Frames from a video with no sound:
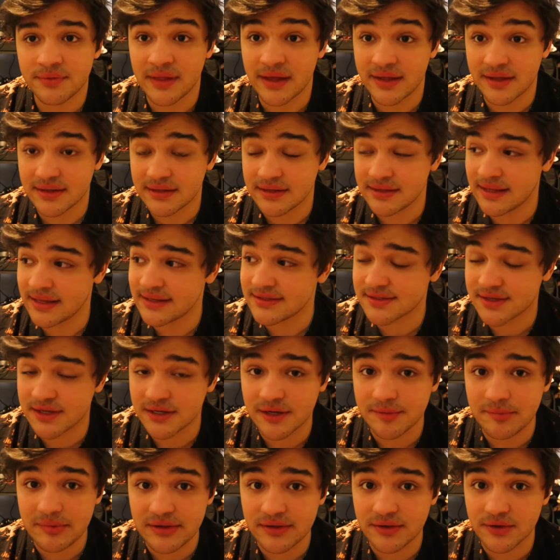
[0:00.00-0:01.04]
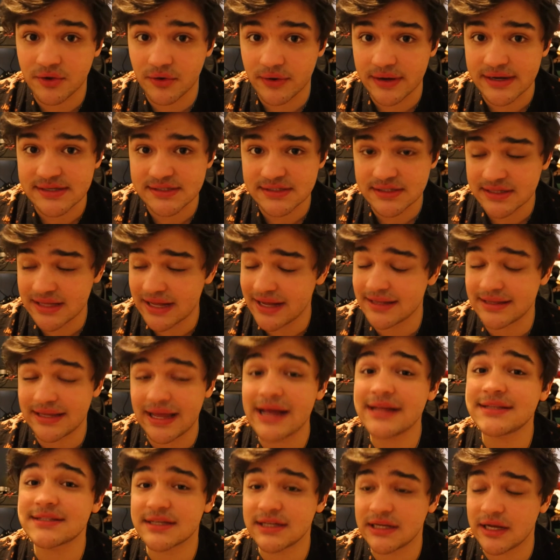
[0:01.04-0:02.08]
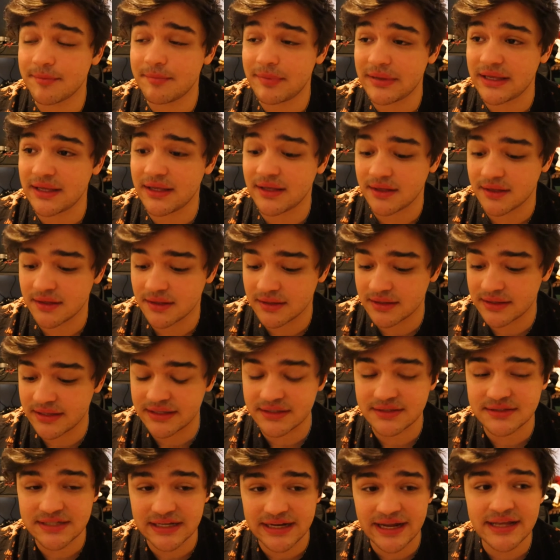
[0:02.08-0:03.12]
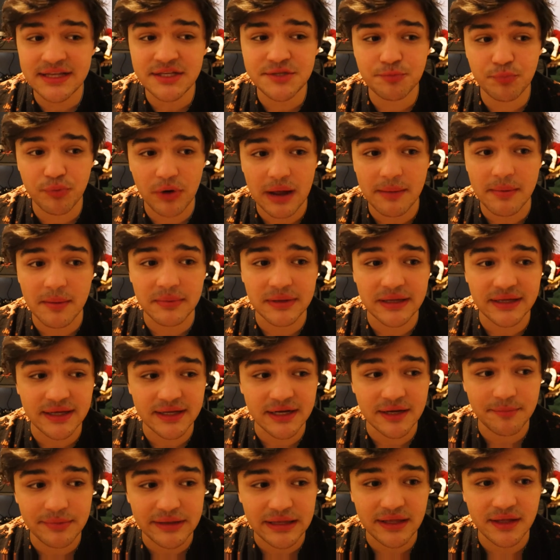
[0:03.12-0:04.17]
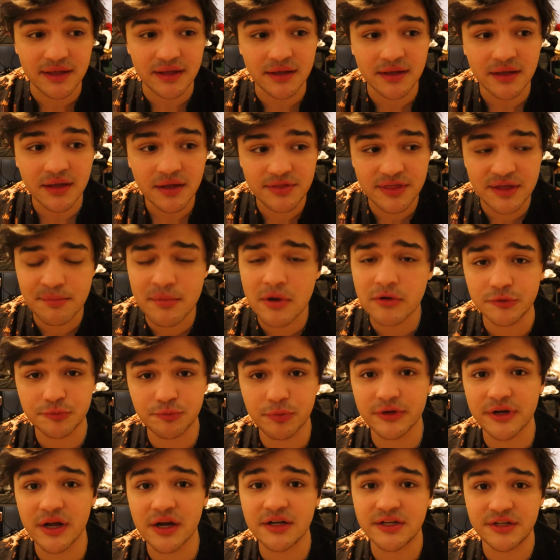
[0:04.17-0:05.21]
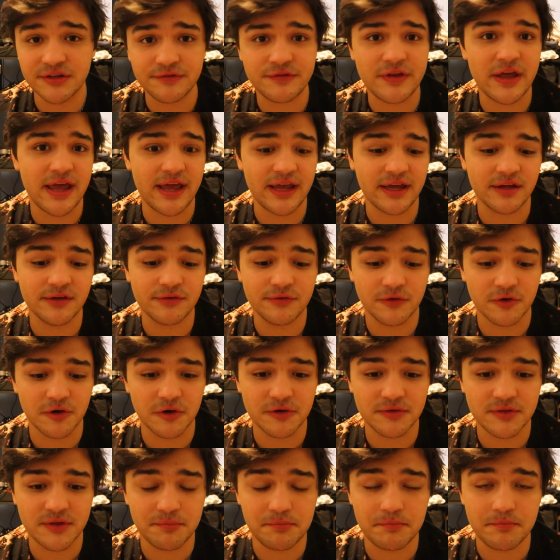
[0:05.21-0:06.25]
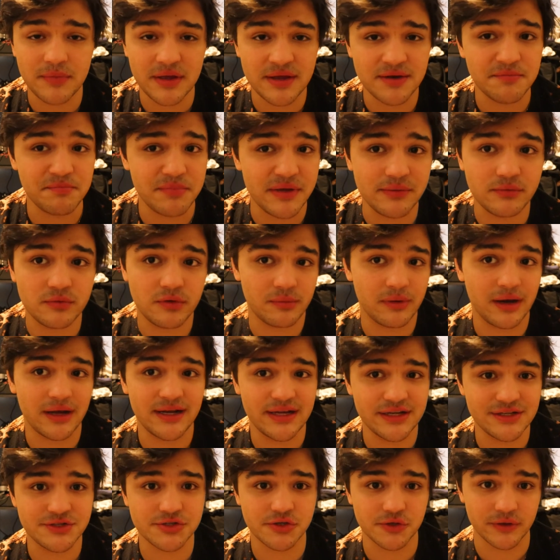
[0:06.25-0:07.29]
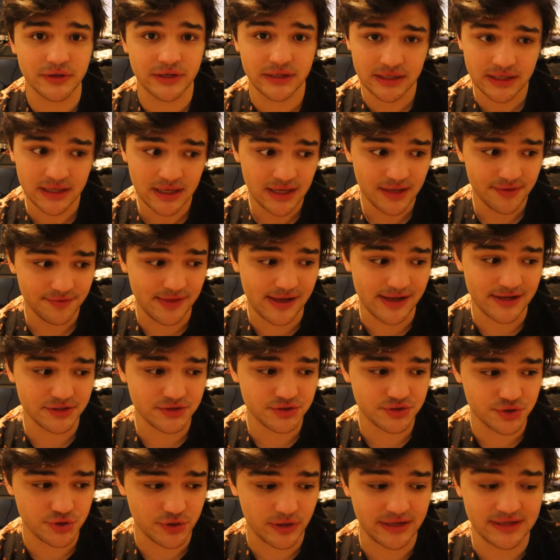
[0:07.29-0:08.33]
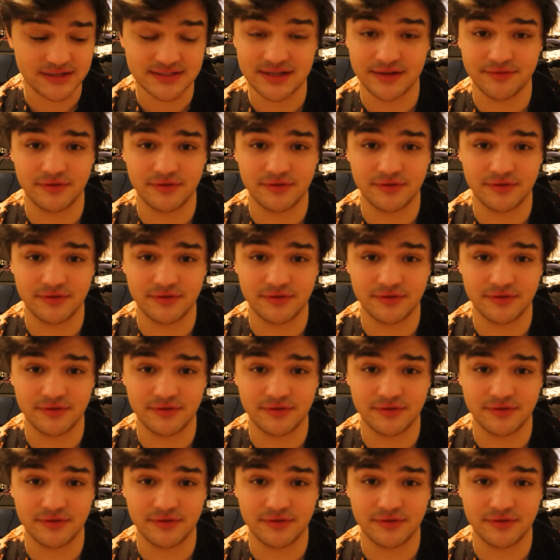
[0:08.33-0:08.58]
That's gonna be crazy. Today's probably gonna be the most productive day in BepTweBot history that Trey has